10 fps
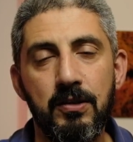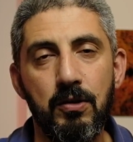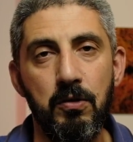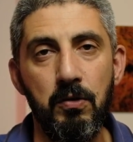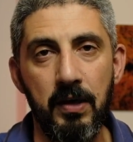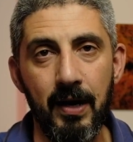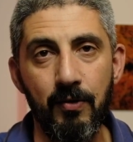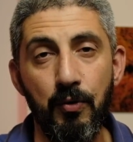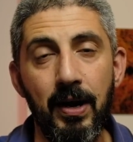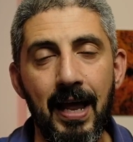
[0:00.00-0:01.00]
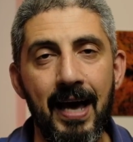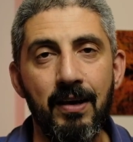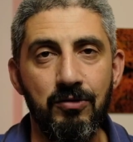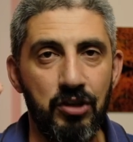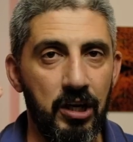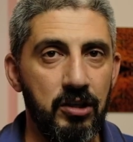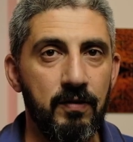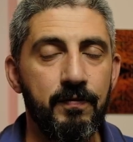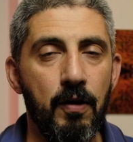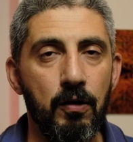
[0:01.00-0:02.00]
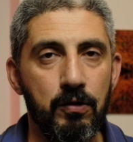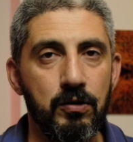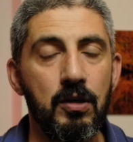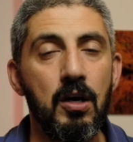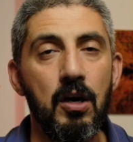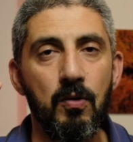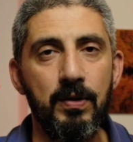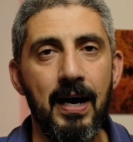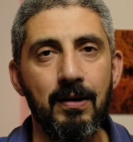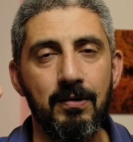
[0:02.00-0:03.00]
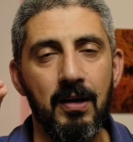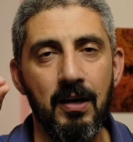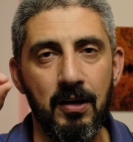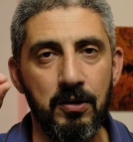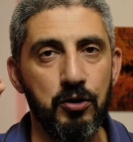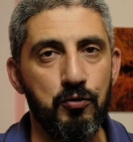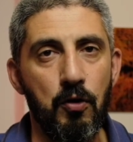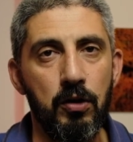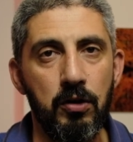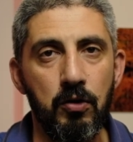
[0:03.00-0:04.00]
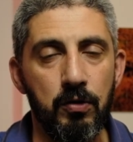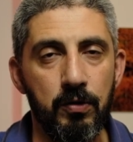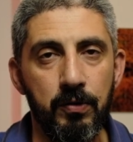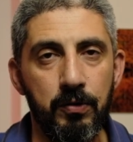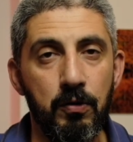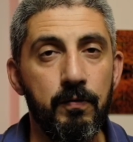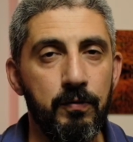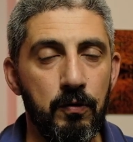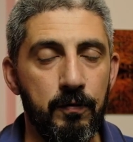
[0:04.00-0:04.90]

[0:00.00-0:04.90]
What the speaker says: so you can rely on changing focus without destroying your